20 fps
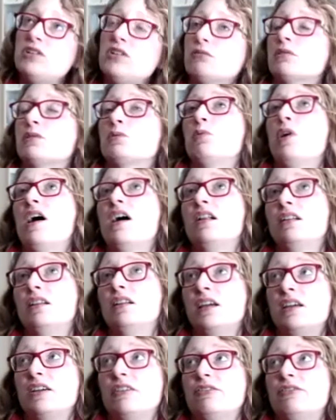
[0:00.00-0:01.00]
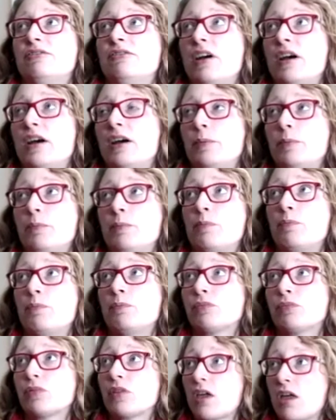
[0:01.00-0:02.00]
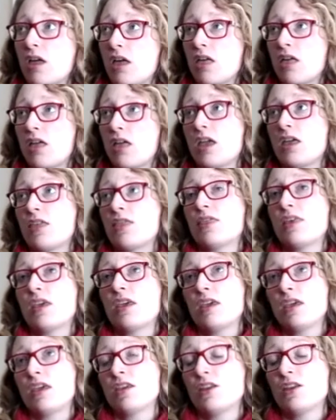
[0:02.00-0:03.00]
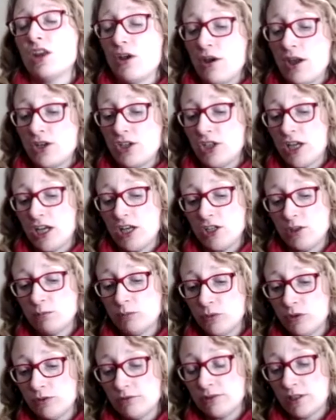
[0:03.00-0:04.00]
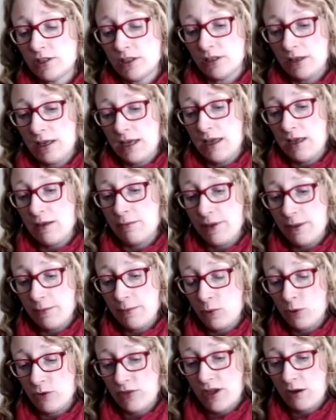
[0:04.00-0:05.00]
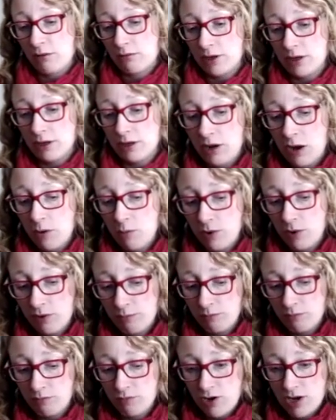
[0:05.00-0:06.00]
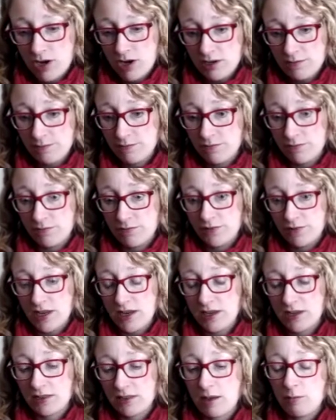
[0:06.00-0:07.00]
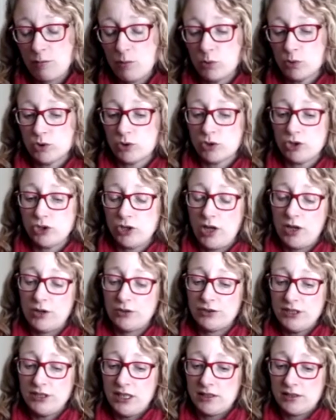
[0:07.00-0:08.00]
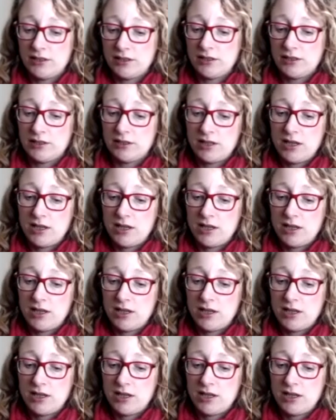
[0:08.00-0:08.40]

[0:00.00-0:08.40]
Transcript: as well if um you know education moves a bit more that way where we're really taking that more sort of child centered